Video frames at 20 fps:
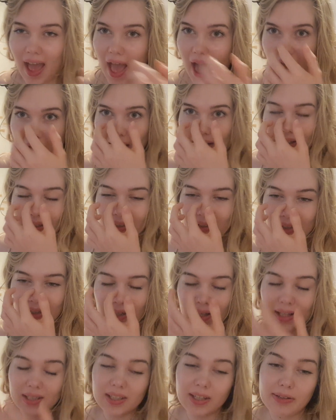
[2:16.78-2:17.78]
and
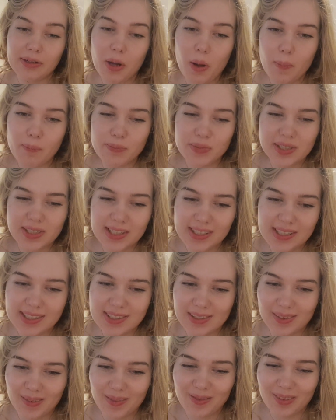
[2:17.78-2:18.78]
the
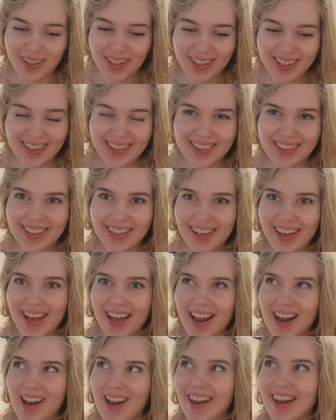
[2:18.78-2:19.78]
obsession with it
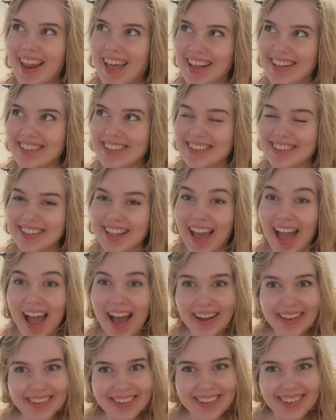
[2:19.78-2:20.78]
lasted
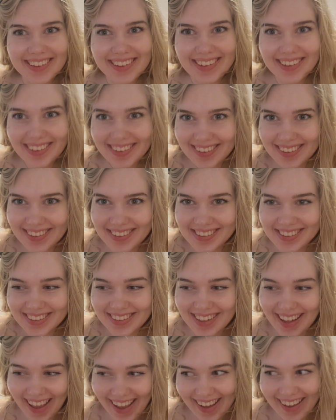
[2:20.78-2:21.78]
until
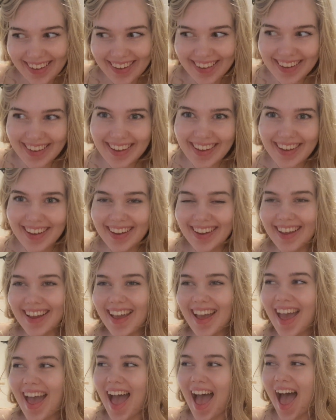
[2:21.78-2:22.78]
this day.
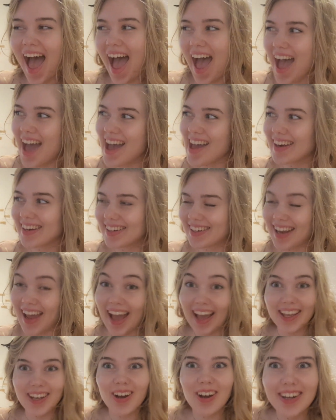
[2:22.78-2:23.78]
And
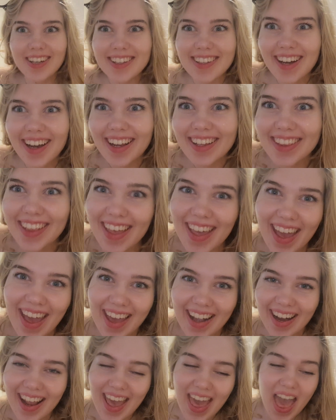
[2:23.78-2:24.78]
I got it right
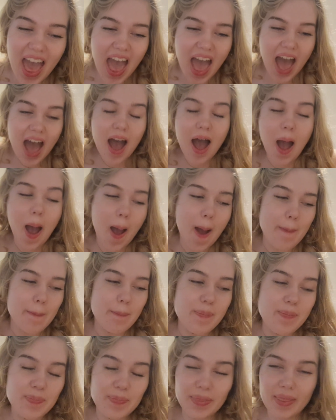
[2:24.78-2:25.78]
here.
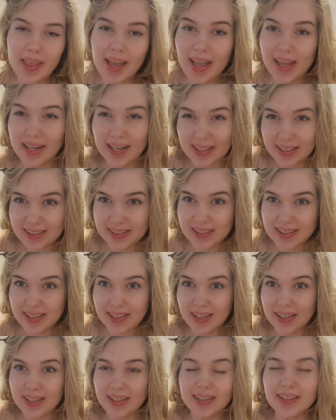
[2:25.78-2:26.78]

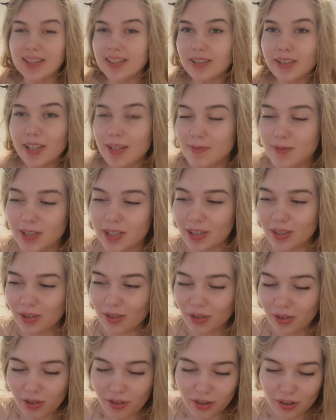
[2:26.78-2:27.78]
Literally, this seems
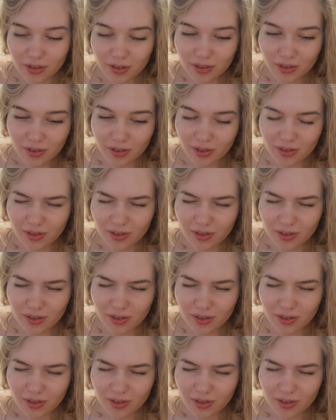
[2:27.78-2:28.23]
too good to